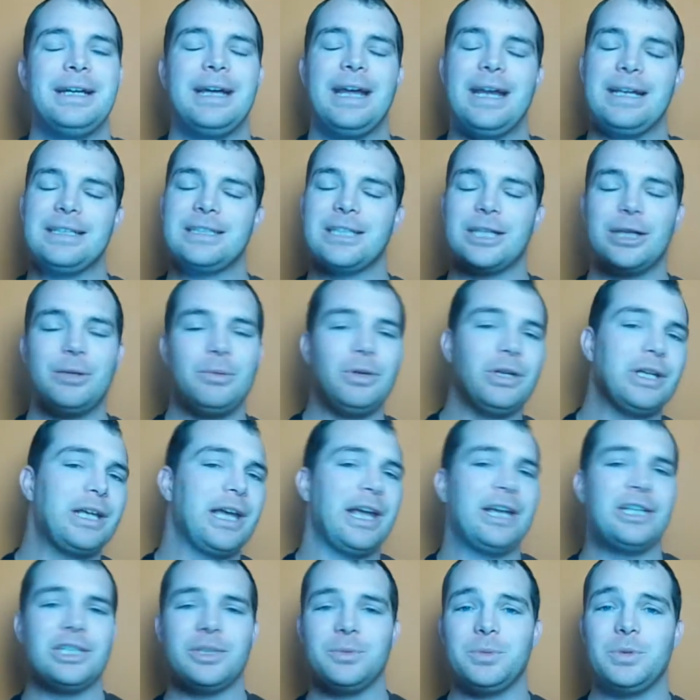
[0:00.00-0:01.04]
and it's a
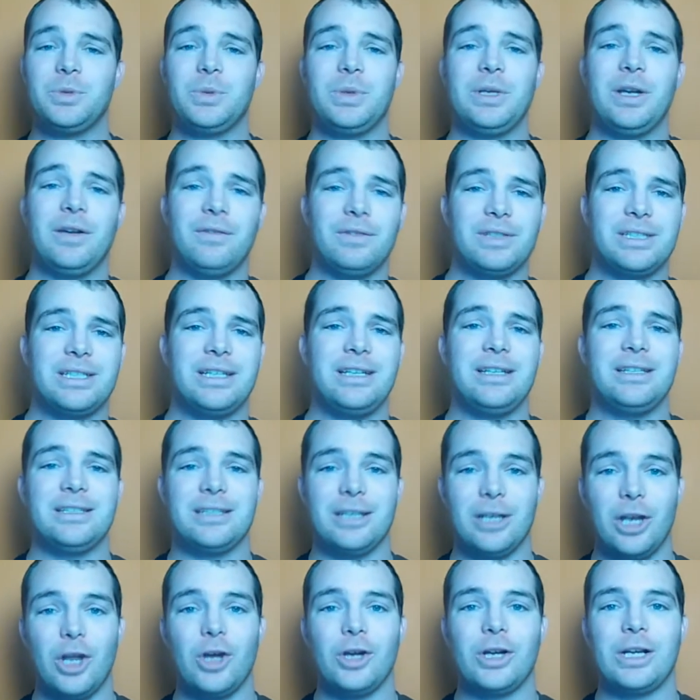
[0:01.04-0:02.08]
communication between overseas
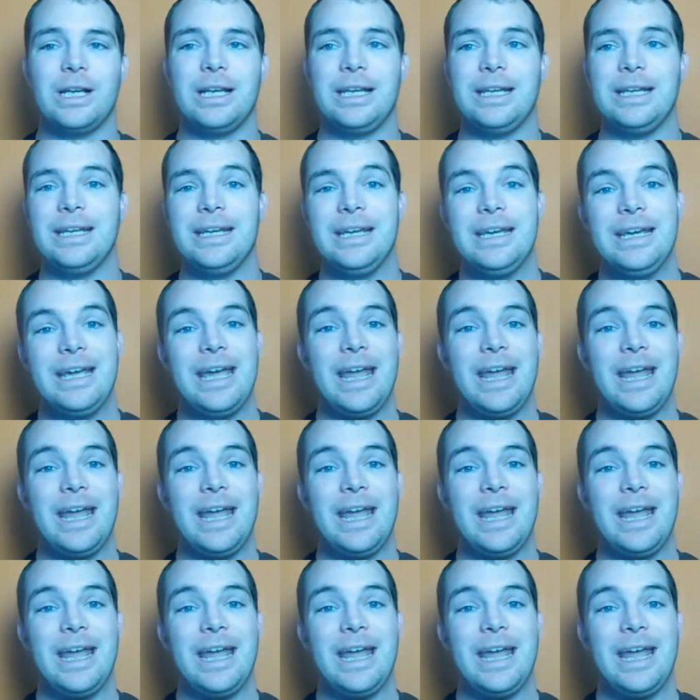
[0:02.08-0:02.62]
and locally,